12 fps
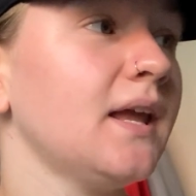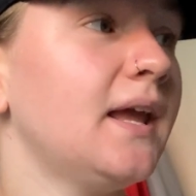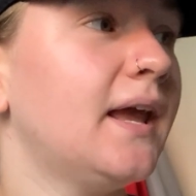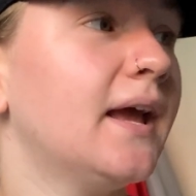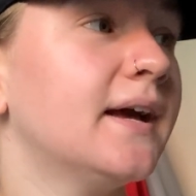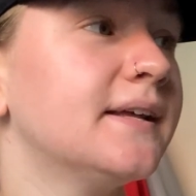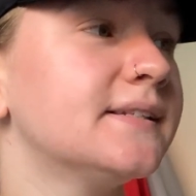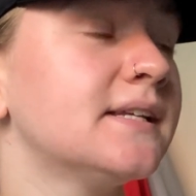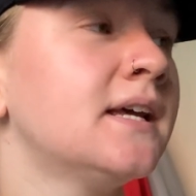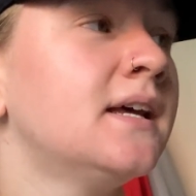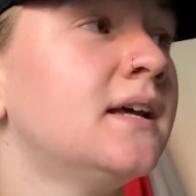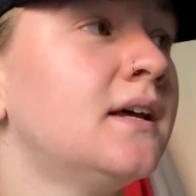and
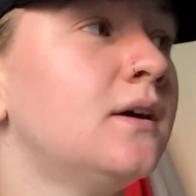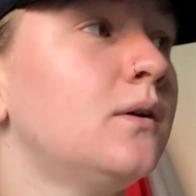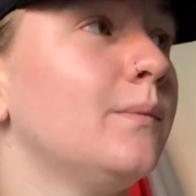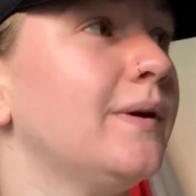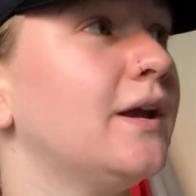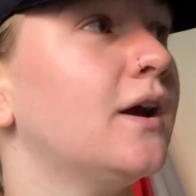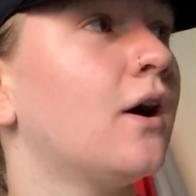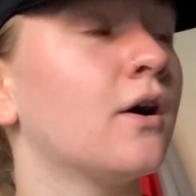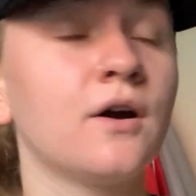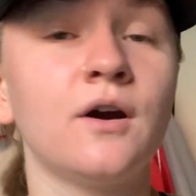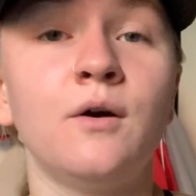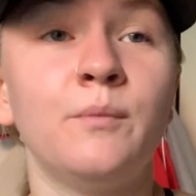we
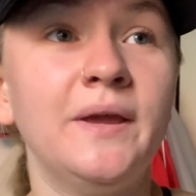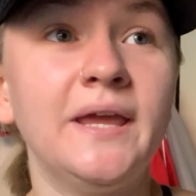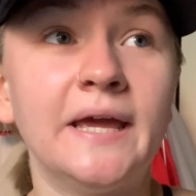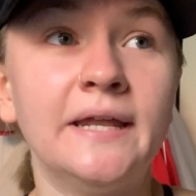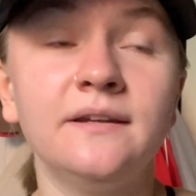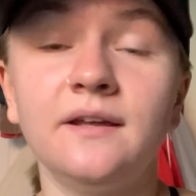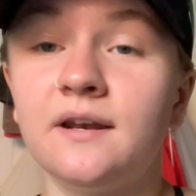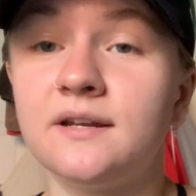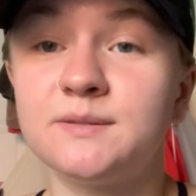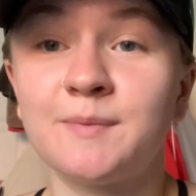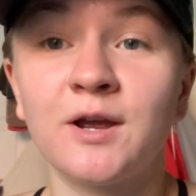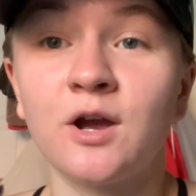are a week in, and
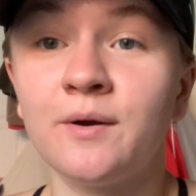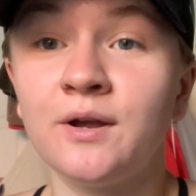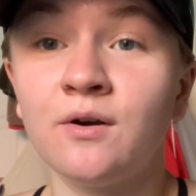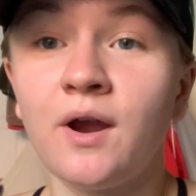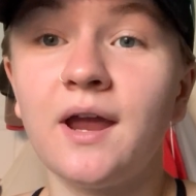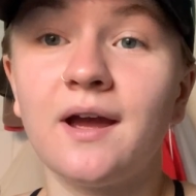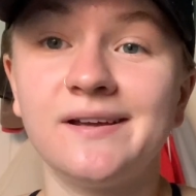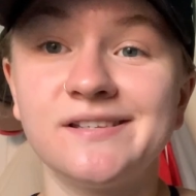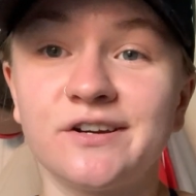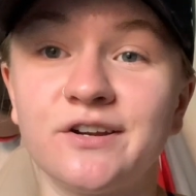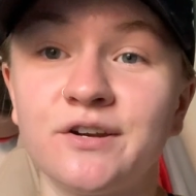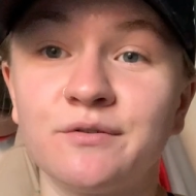it's been going great. I
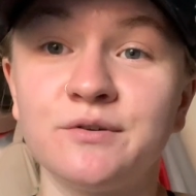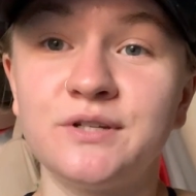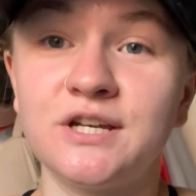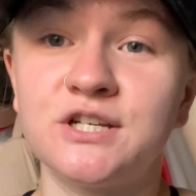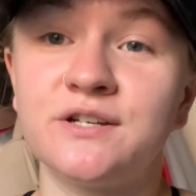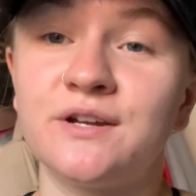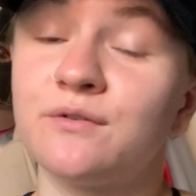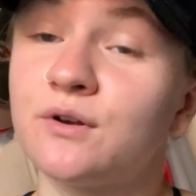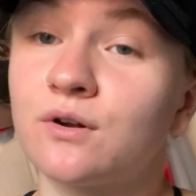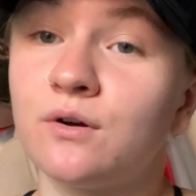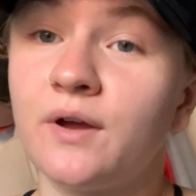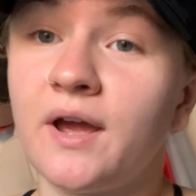started a rotation in
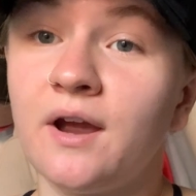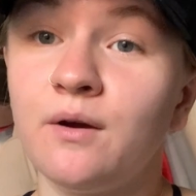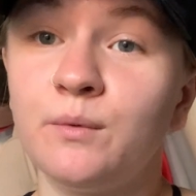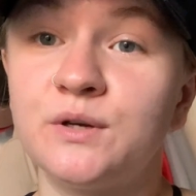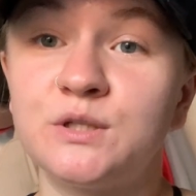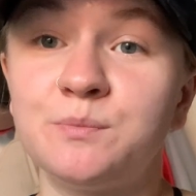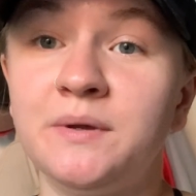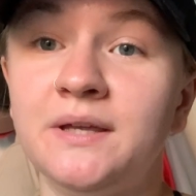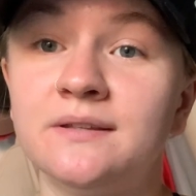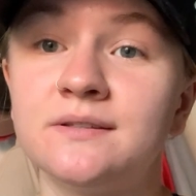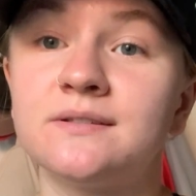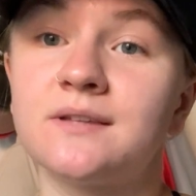critical care, which
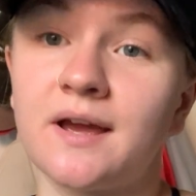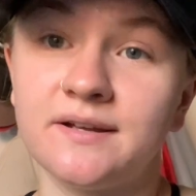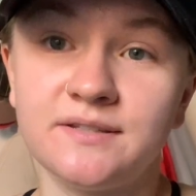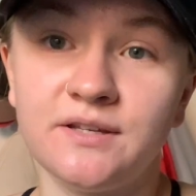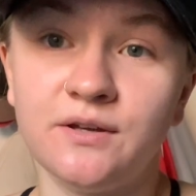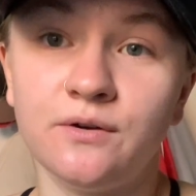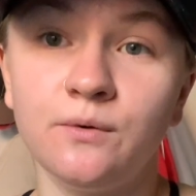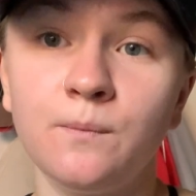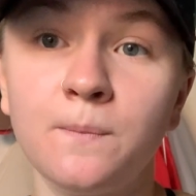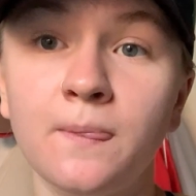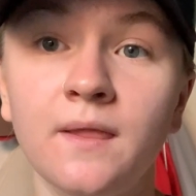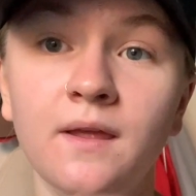means ICU,
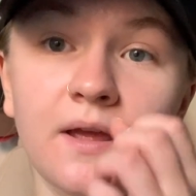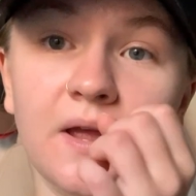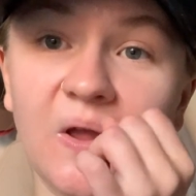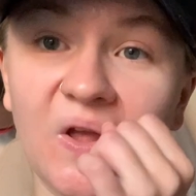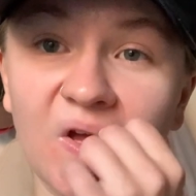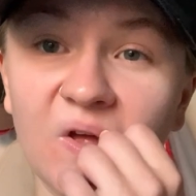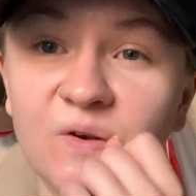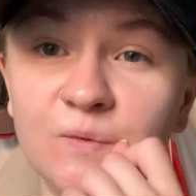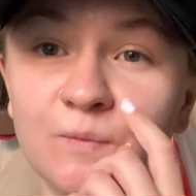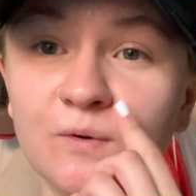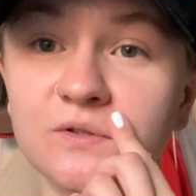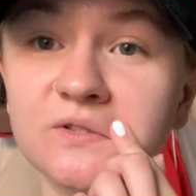and
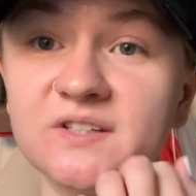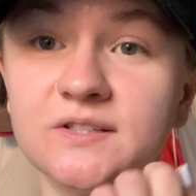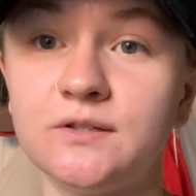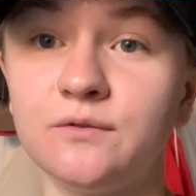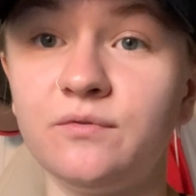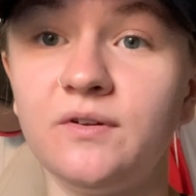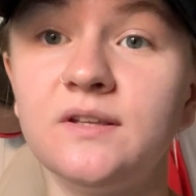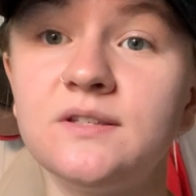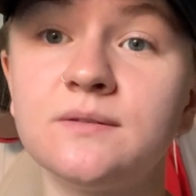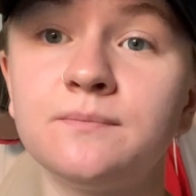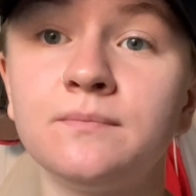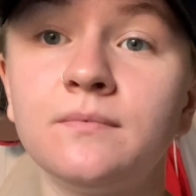mostly tube feeds,